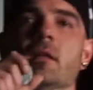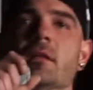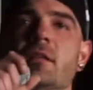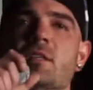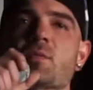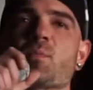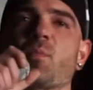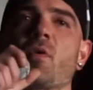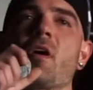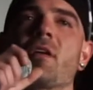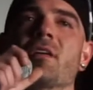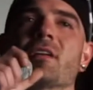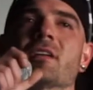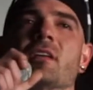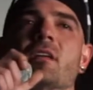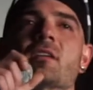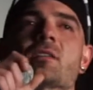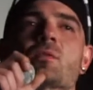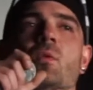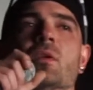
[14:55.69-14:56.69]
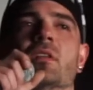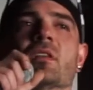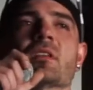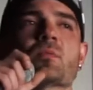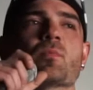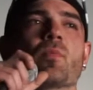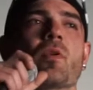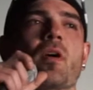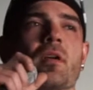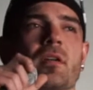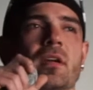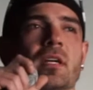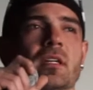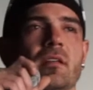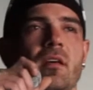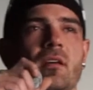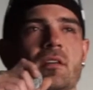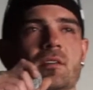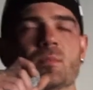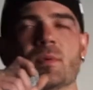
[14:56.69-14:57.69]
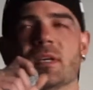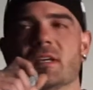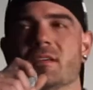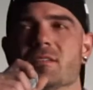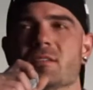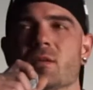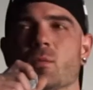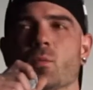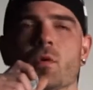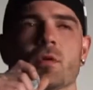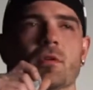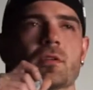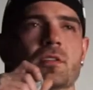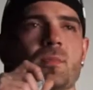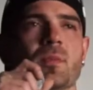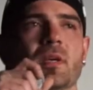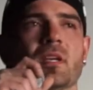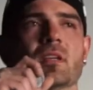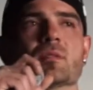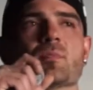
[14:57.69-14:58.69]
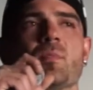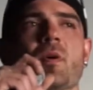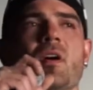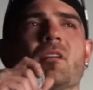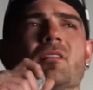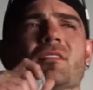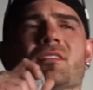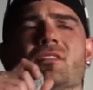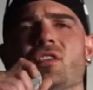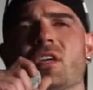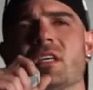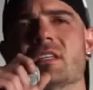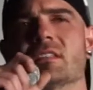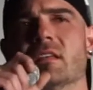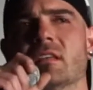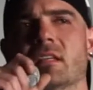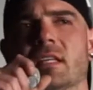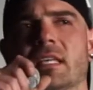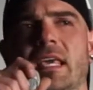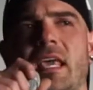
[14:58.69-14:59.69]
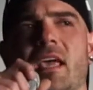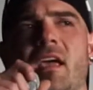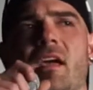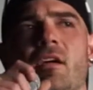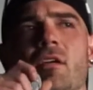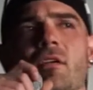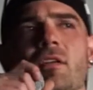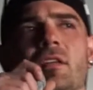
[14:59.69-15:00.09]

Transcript: This product does what this product does because it works, because Paul and Jason care.